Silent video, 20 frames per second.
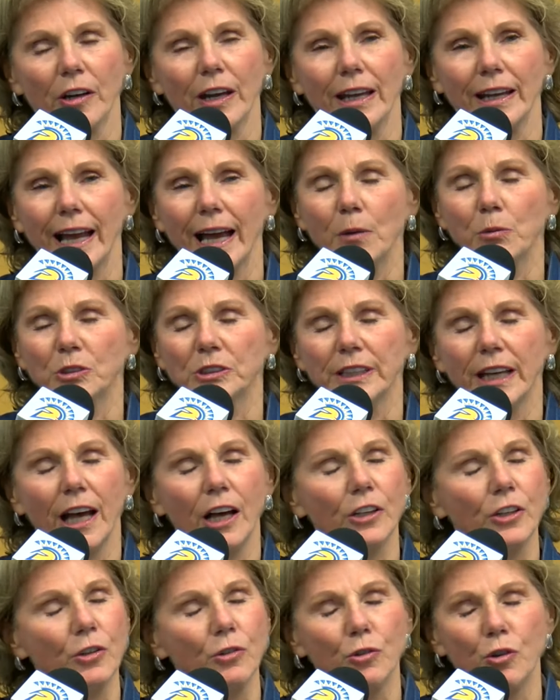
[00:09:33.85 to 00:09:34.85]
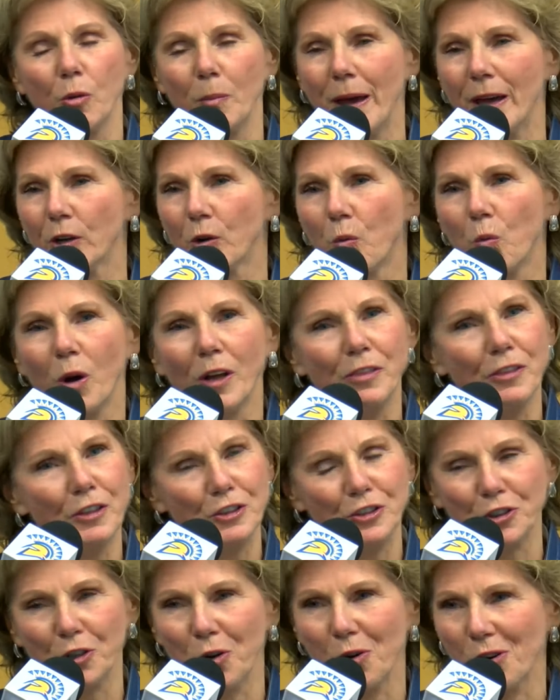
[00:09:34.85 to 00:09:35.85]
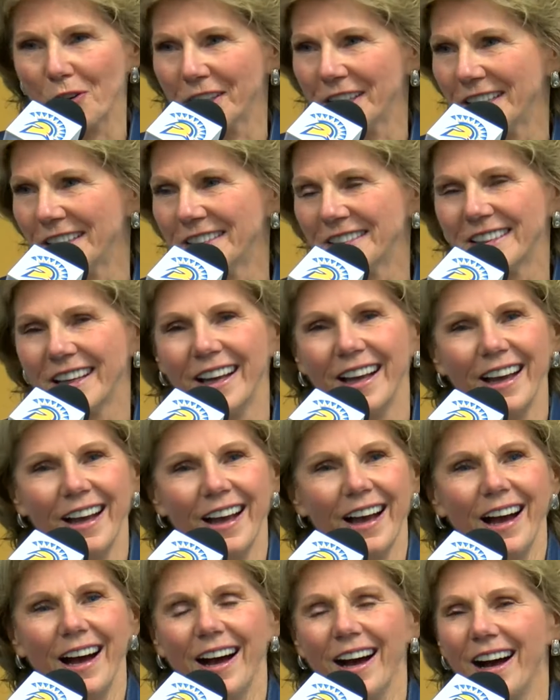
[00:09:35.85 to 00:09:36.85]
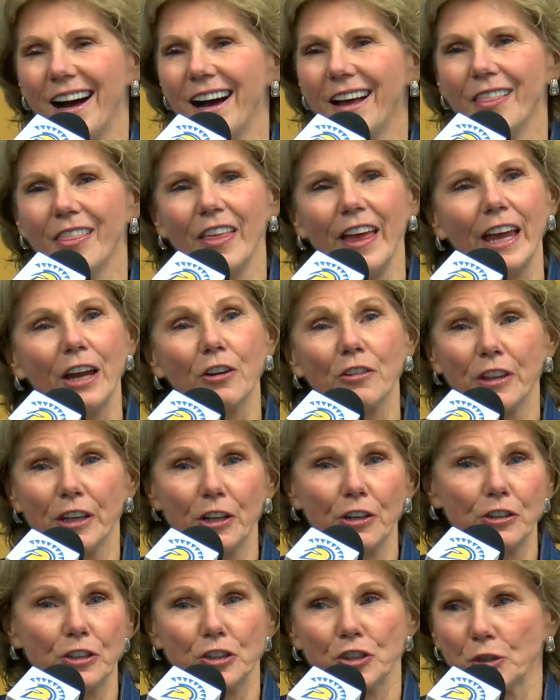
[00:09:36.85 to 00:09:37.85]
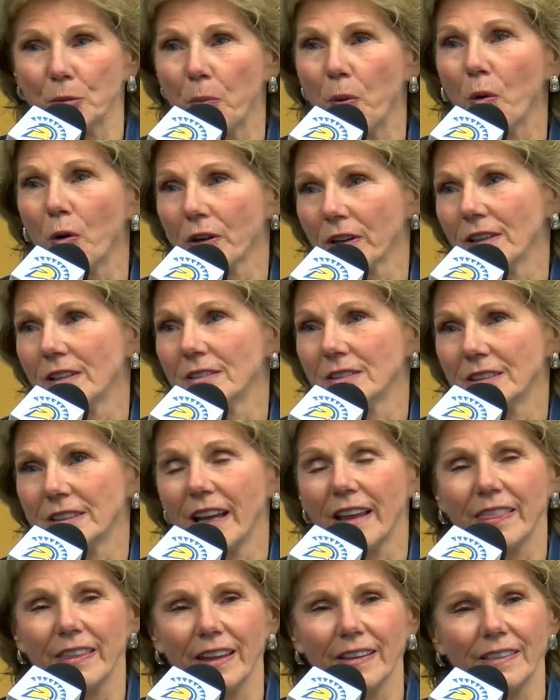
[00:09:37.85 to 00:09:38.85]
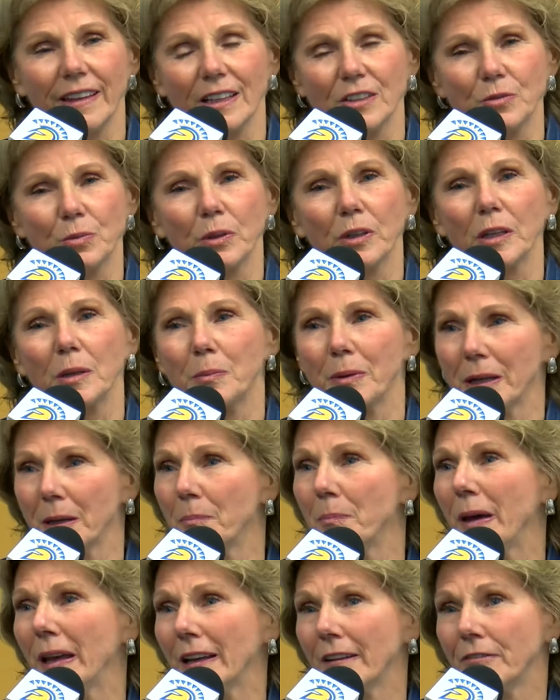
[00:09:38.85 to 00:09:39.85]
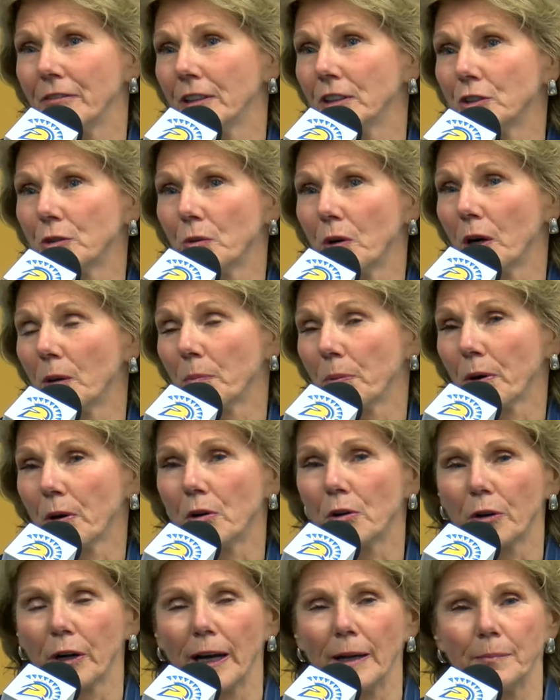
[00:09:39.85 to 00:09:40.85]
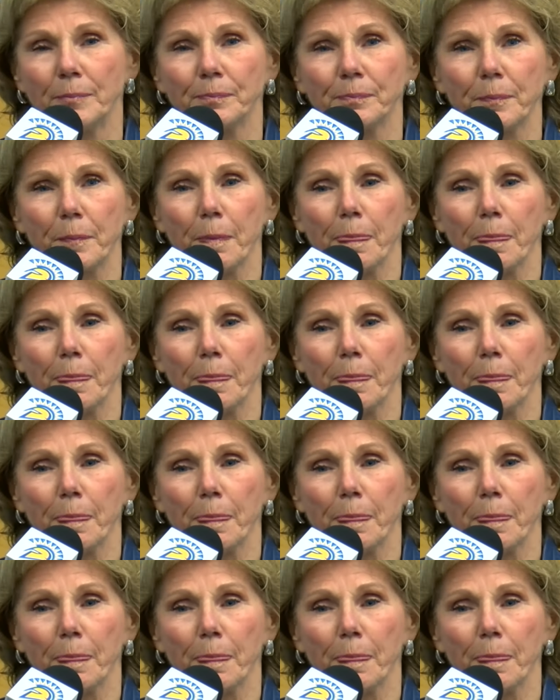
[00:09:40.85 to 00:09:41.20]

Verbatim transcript: And I will tell you, no matter what the score is, uh, they are there to support us, and I think that's really been a benefit to our program.